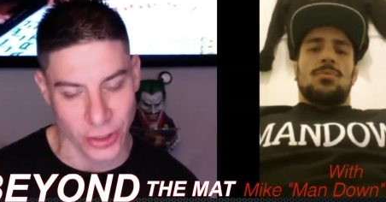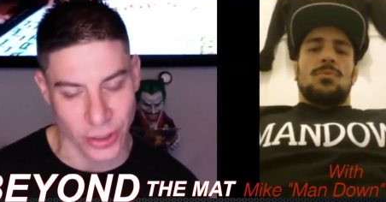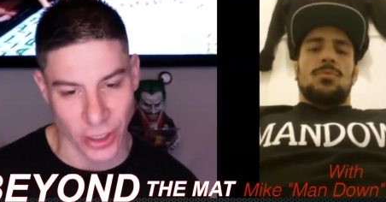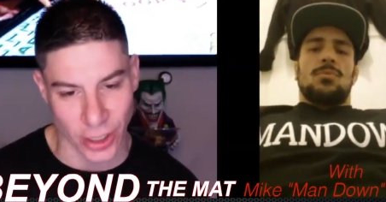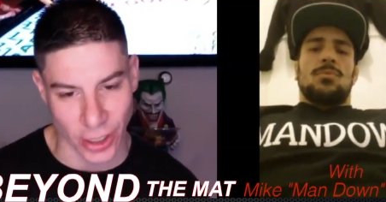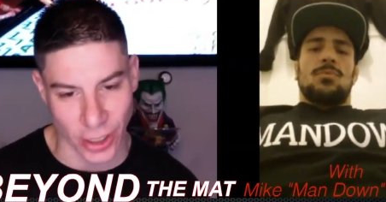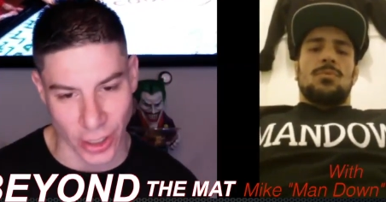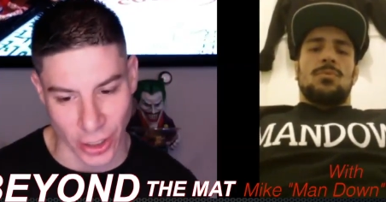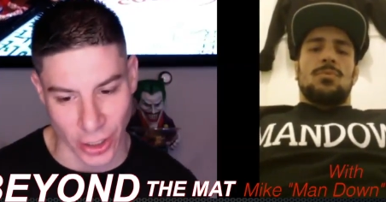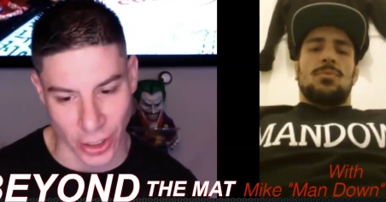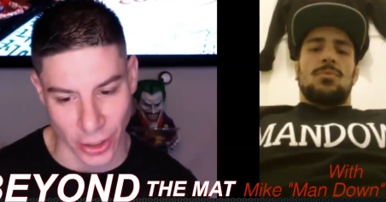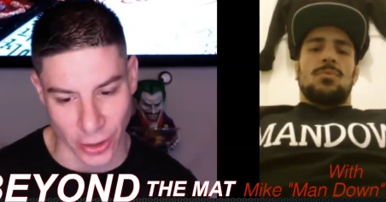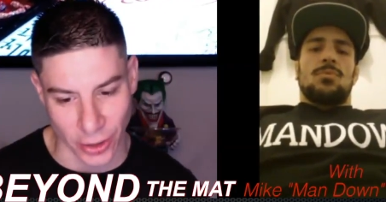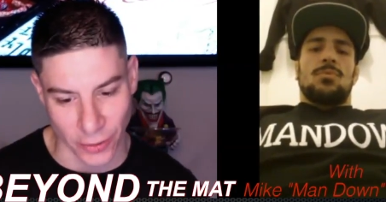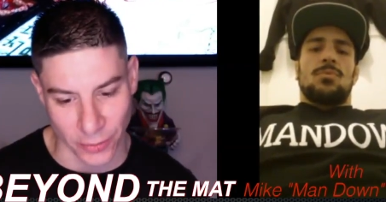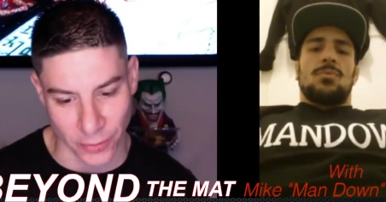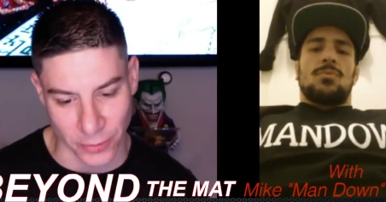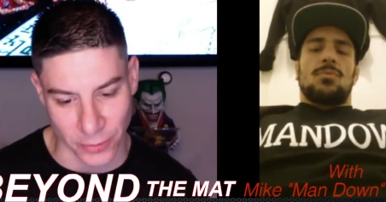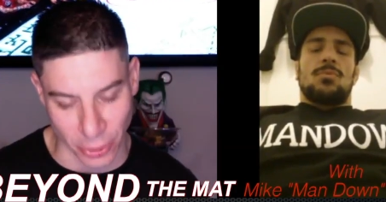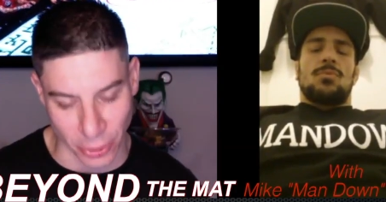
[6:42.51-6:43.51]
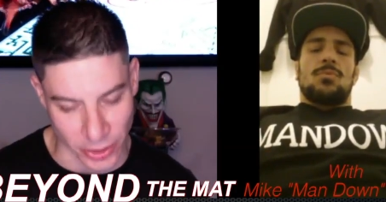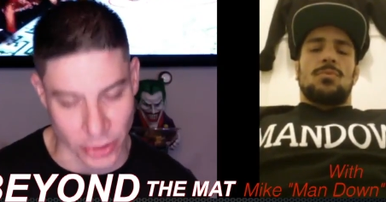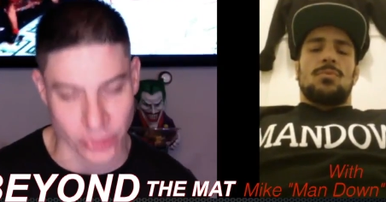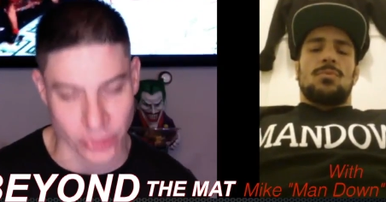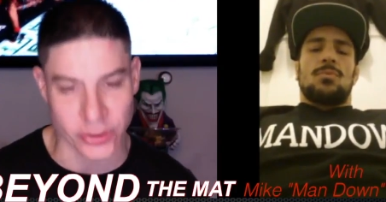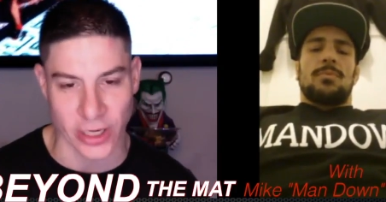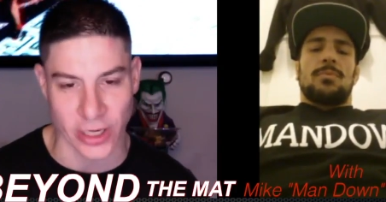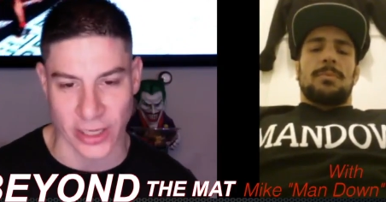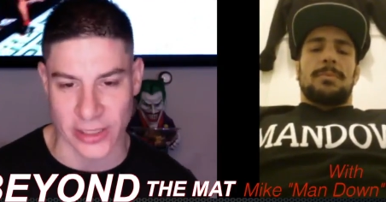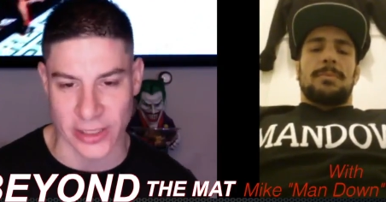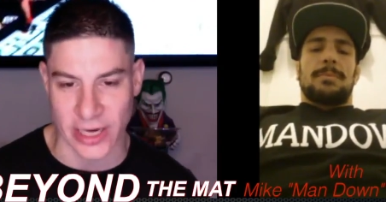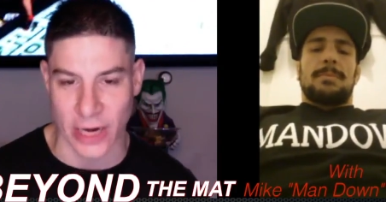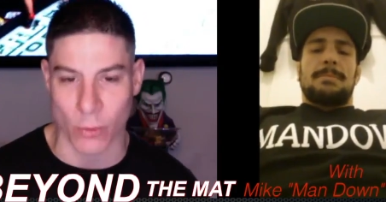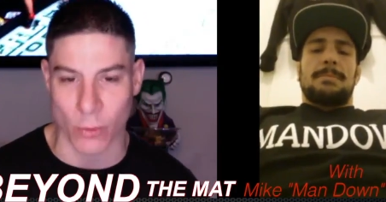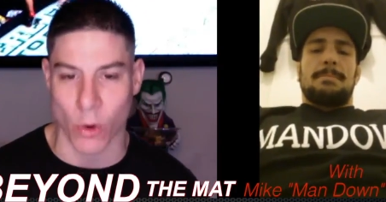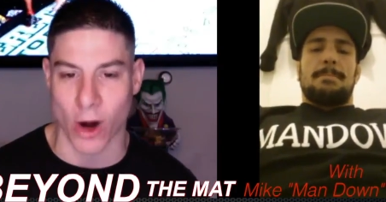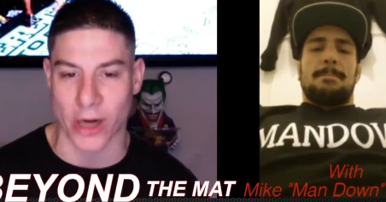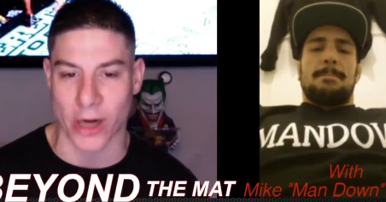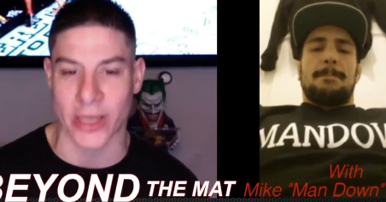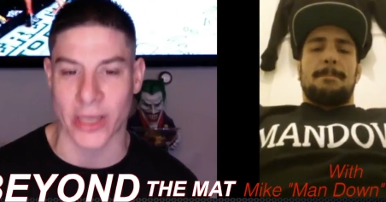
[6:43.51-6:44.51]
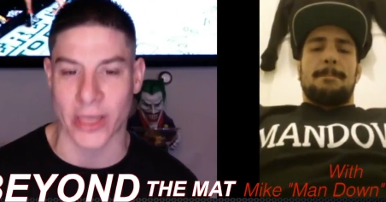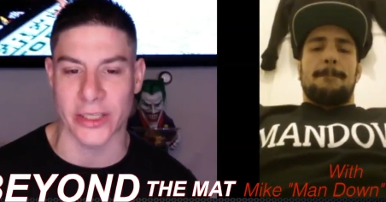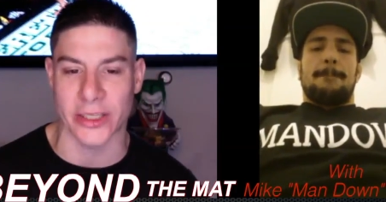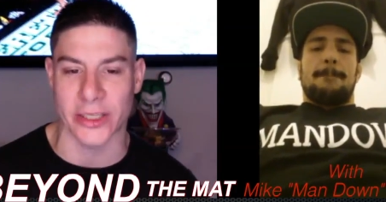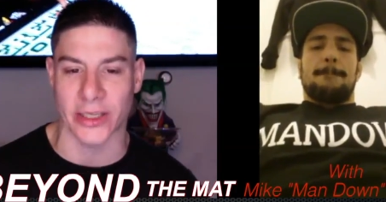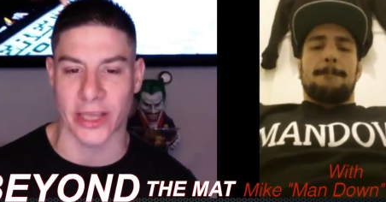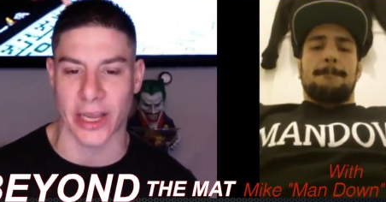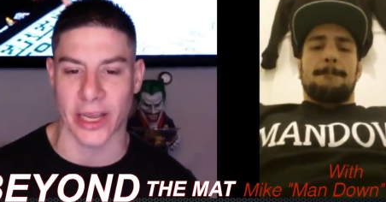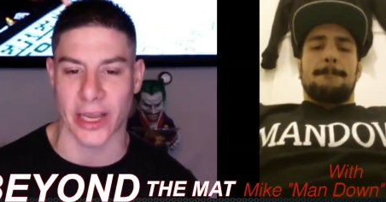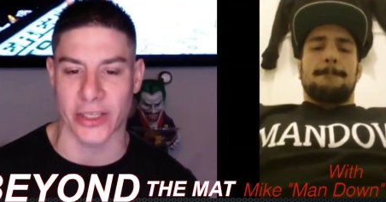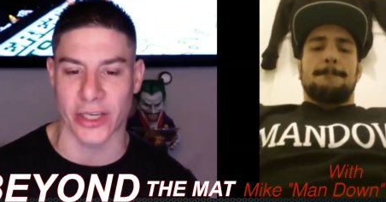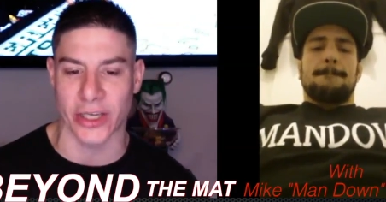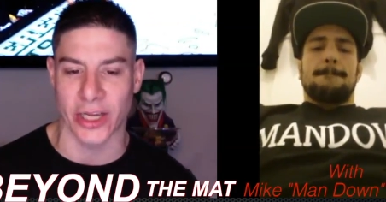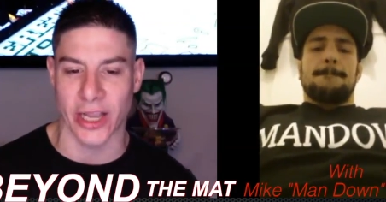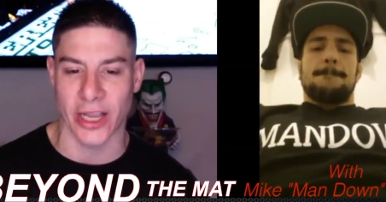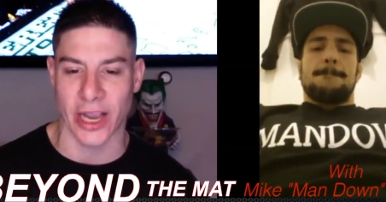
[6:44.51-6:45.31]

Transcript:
Speaker 1: Um, it'll be your second time walking into the cage.